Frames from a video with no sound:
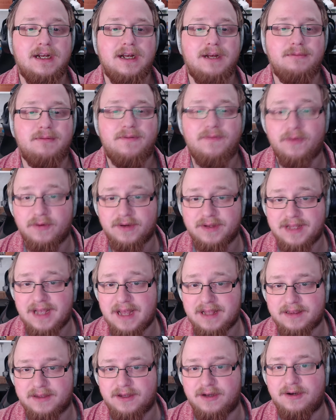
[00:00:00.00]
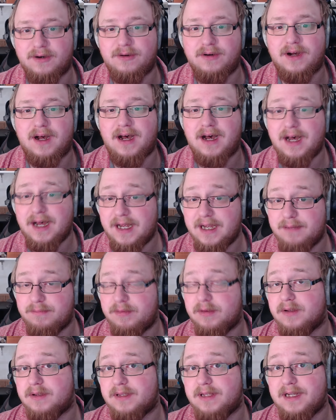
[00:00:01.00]
Before that though, I
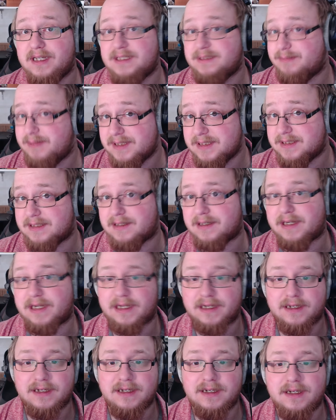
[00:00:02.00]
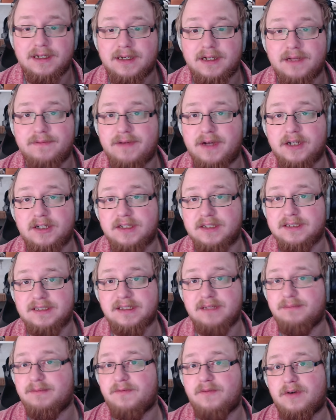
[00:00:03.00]
put Linux Mint on it. You've actually
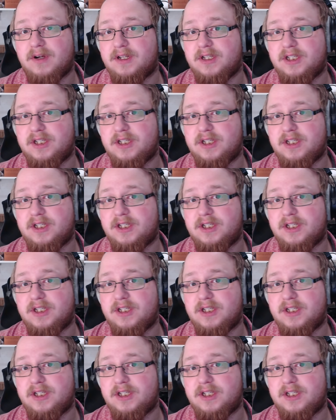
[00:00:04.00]
seen it before on